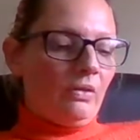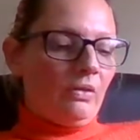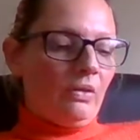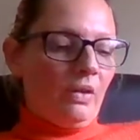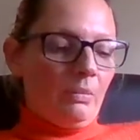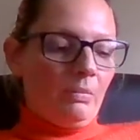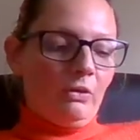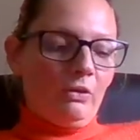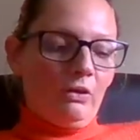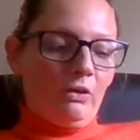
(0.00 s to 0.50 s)

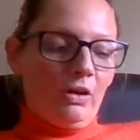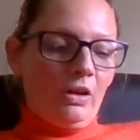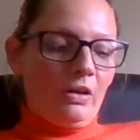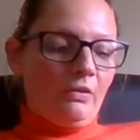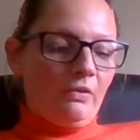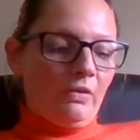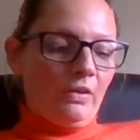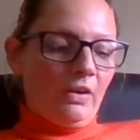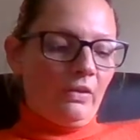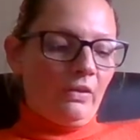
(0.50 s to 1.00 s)

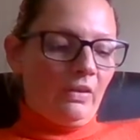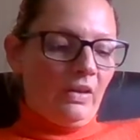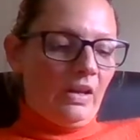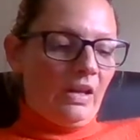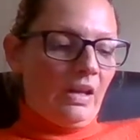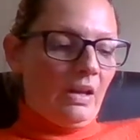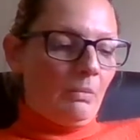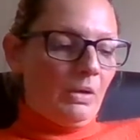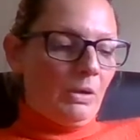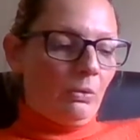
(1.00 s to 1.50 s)
substituted for our
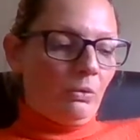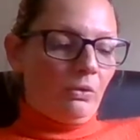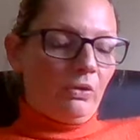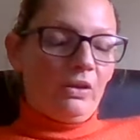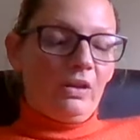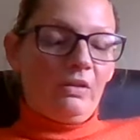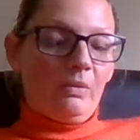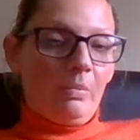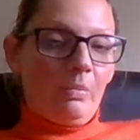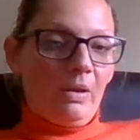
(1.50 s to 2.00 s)
sin, and we
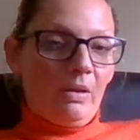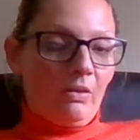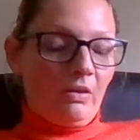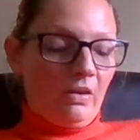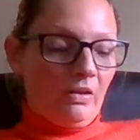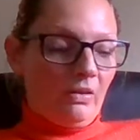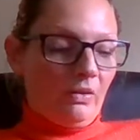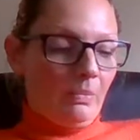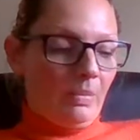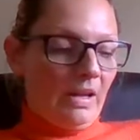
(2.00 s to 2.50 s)
also need to
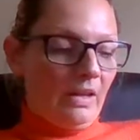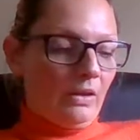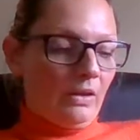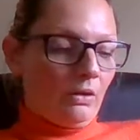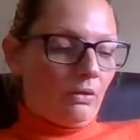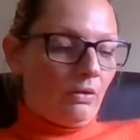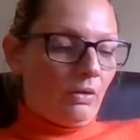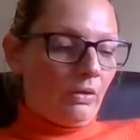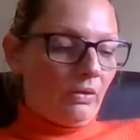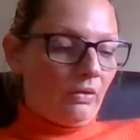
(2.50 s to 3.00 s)
participate in
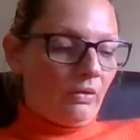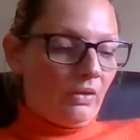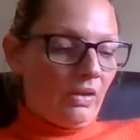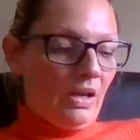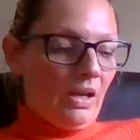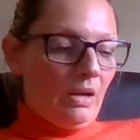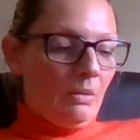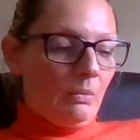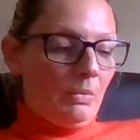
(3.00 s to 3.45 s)
the cross.